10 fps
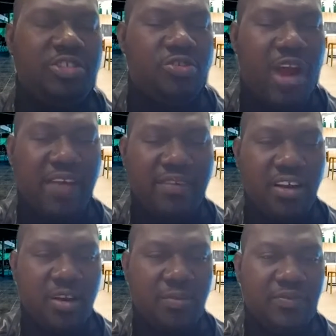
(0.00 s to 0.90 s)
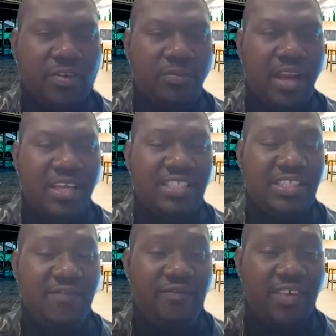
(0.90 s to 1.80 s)
drive that comes from like
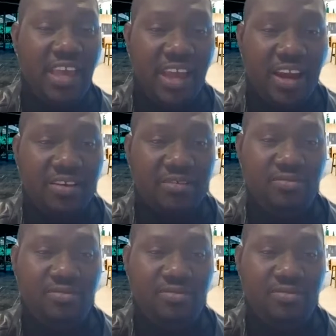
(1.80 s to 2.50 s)
severe,